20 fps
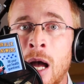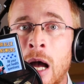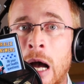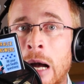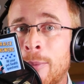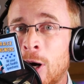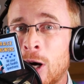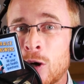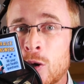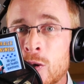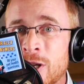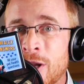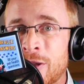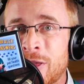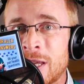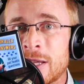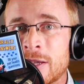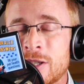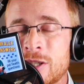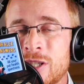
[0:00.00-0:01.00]
I also
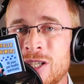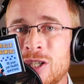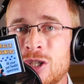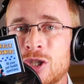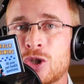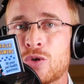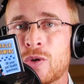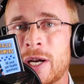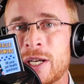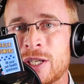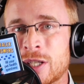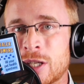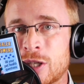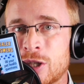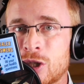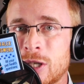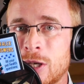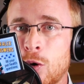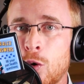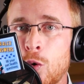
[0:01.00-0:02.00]
think that she's stressed
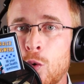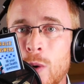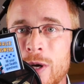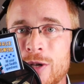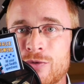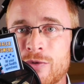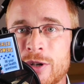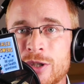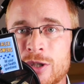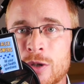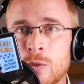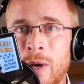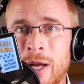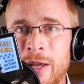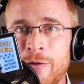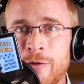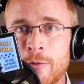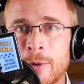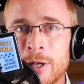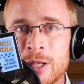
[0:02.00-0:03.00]
because she always runs away
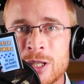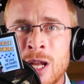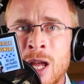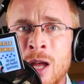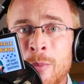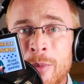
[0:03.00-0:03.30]
from us,